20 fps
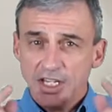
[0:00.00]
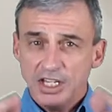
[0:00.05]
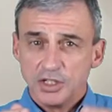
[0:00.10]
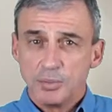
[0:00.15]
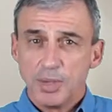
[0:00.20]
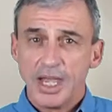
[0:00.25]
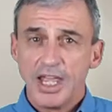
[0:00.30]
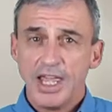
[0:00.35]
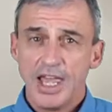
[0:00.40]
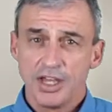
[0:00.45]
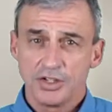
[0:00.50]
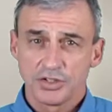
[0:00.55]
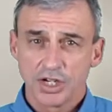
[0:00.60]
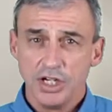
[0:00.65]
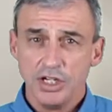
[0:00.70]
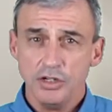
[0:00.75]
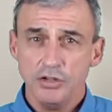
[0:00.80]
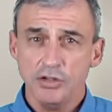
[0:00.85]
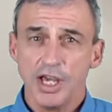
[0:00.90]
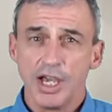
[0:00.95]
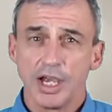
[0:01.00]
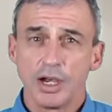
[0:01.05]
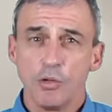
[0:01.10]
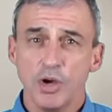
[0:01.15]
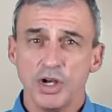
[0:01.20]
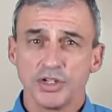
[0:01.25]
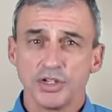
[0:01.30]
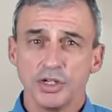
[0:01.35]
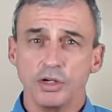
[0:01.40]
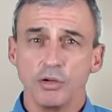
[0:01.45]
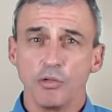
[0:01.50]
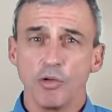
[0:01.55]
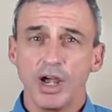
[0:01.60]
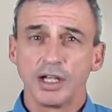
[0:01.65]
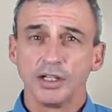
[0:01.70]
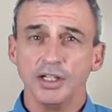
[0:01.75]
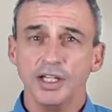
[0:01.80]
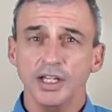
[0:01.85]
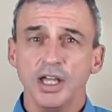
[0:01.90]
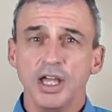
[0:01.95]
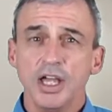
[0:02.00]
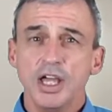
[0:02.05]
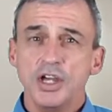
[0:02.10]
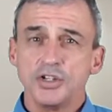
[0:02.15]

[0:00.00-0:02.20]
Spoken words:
is by asking you that question directly.